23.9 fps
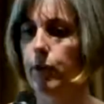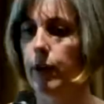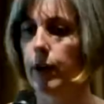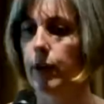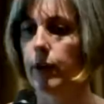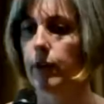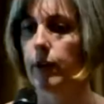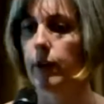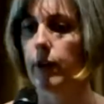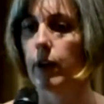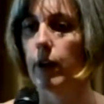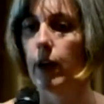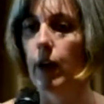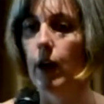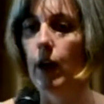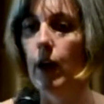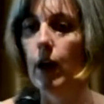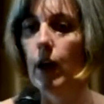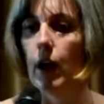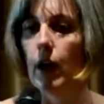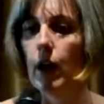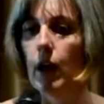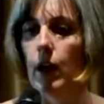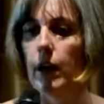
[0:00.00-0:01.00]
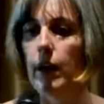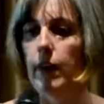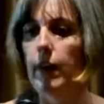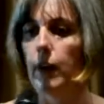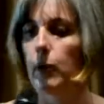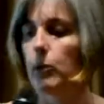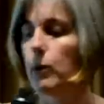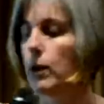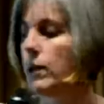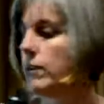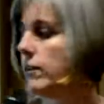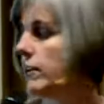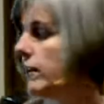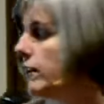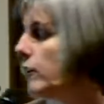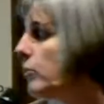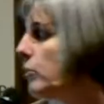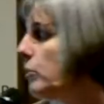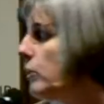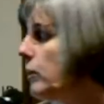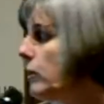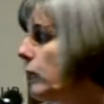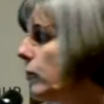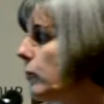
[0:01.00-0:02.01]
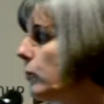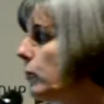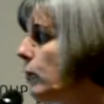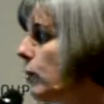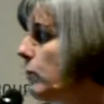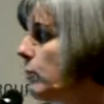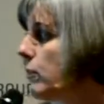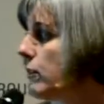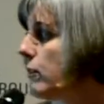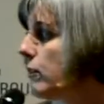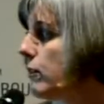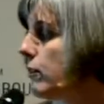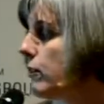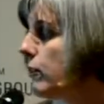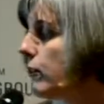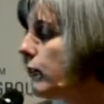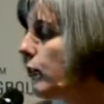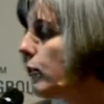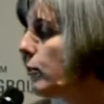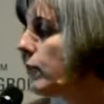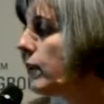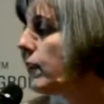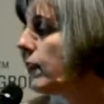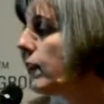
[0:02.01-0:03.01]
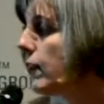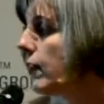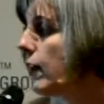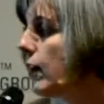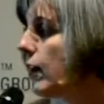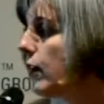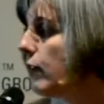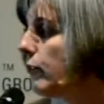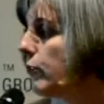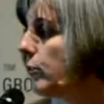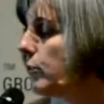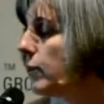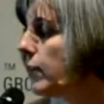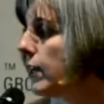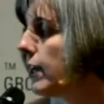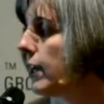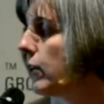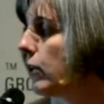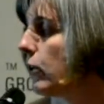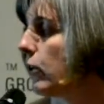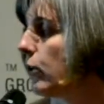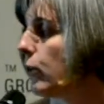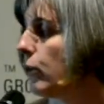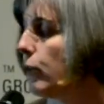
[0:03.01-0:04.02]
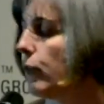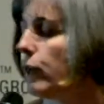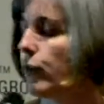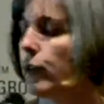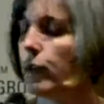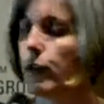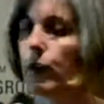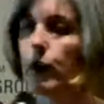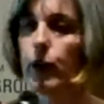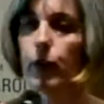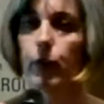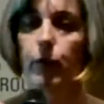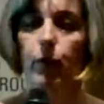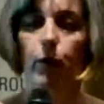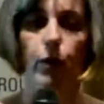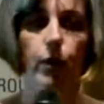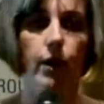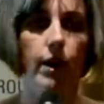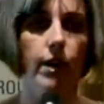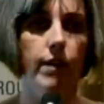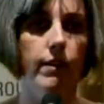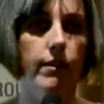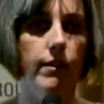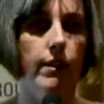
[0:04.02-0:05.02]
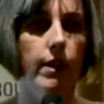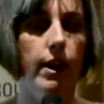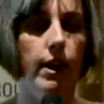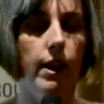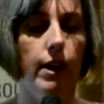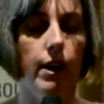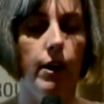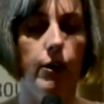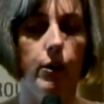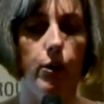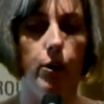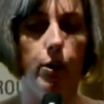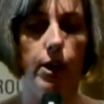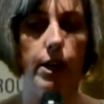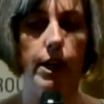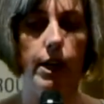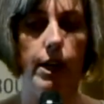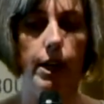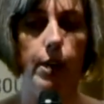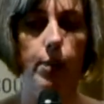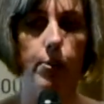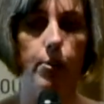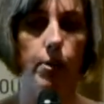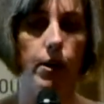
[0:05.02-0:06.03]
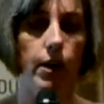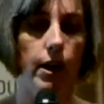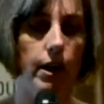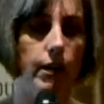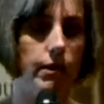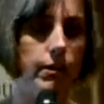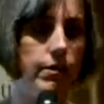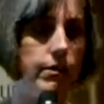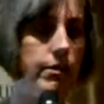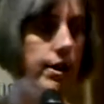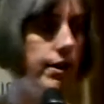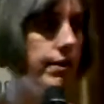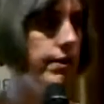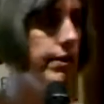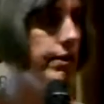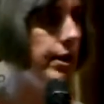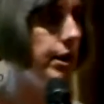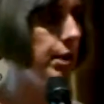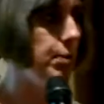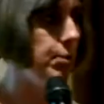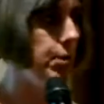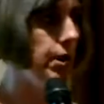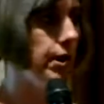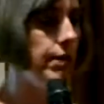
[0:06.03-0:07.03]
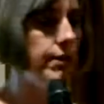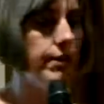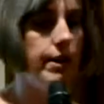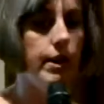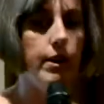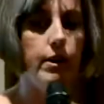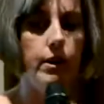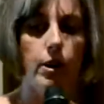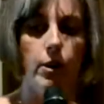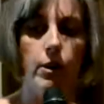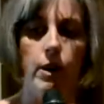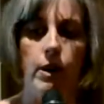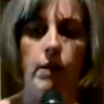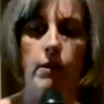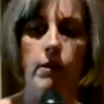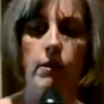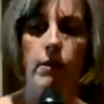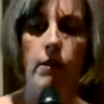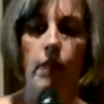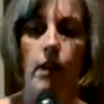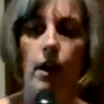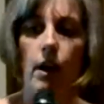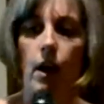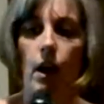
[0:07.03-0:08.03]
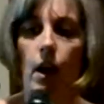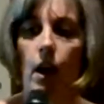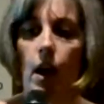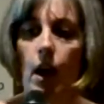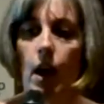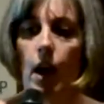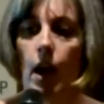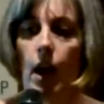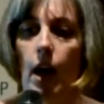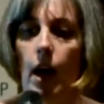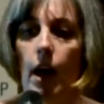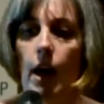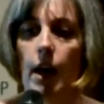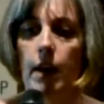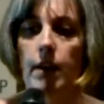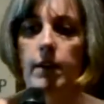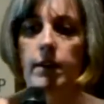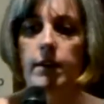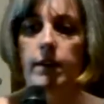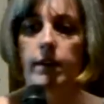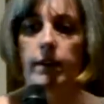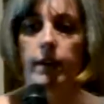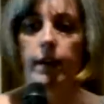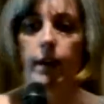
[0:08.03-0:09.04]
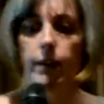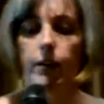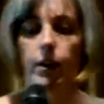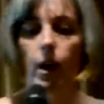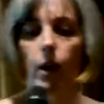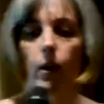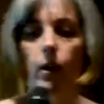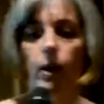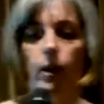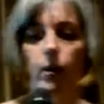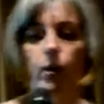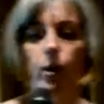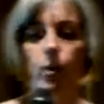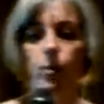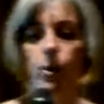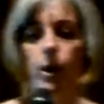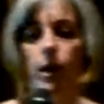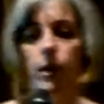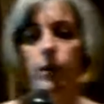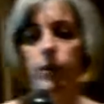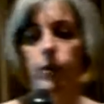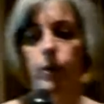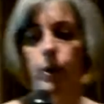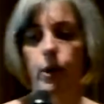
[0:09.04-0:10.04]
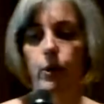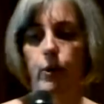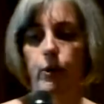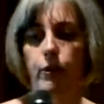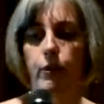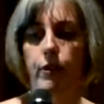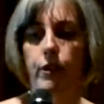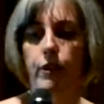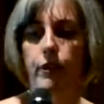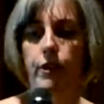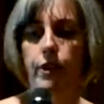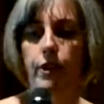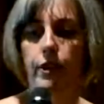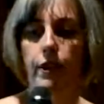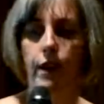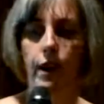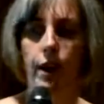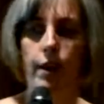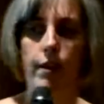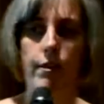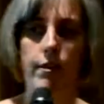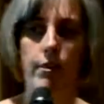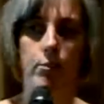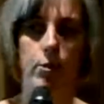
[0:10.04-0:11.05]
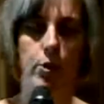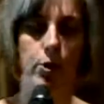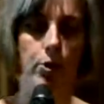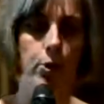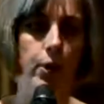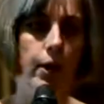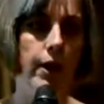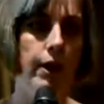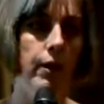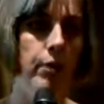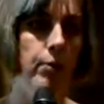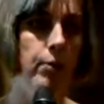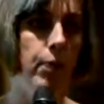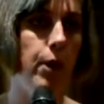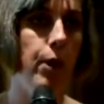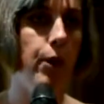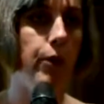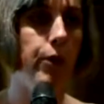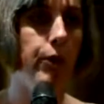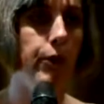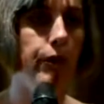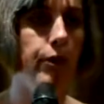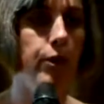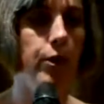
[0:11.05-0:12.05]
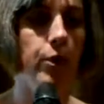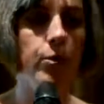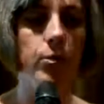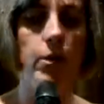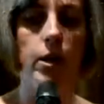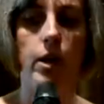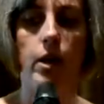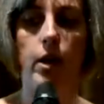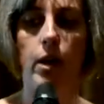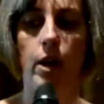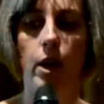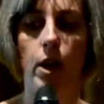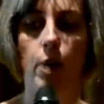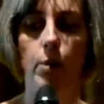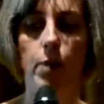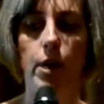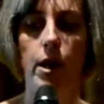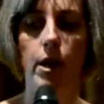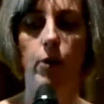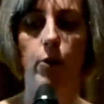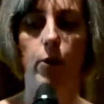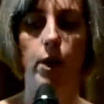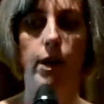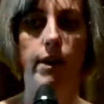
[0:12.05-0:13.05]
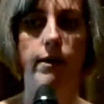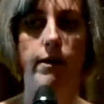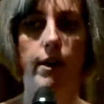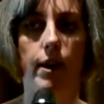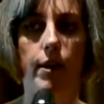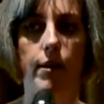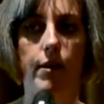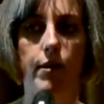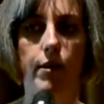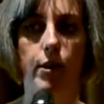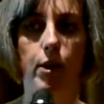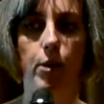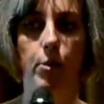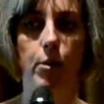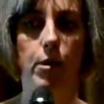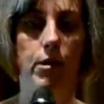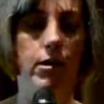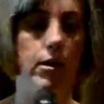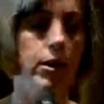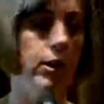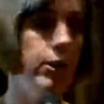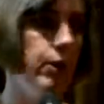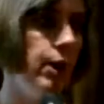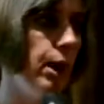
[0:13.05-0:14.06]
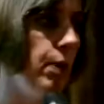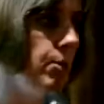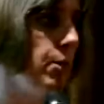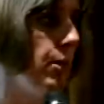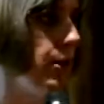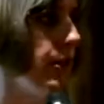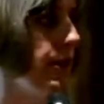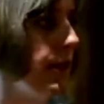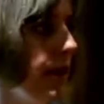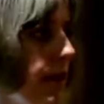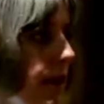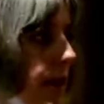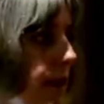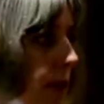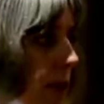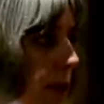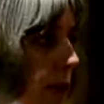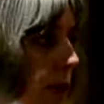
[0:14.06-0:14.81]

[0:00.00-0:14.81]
fund. Now they're renting the business premises from a landlord for $34,800 a year plus GST plus outgoings, and they've currently got about $250,000 between the both of them in retail super, so your MLCs